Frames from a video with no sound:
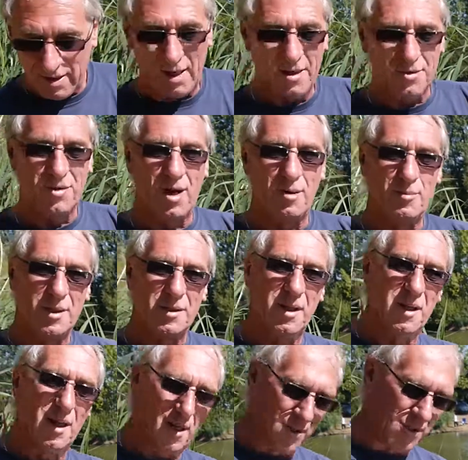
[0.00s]
Last time we
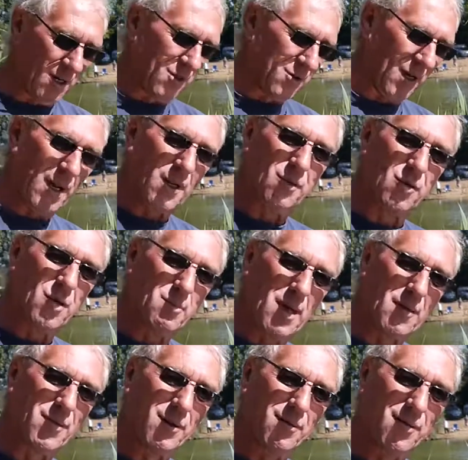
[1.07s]
did it, I showed you how to do the
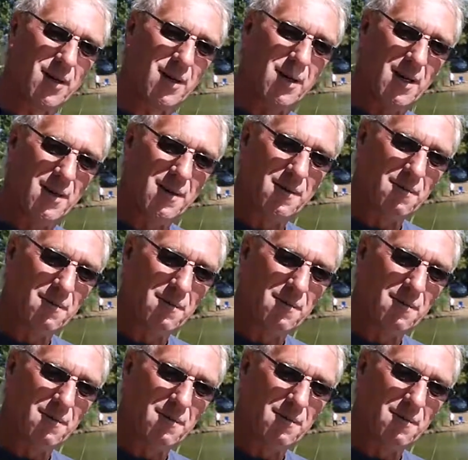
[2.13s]
method feeder.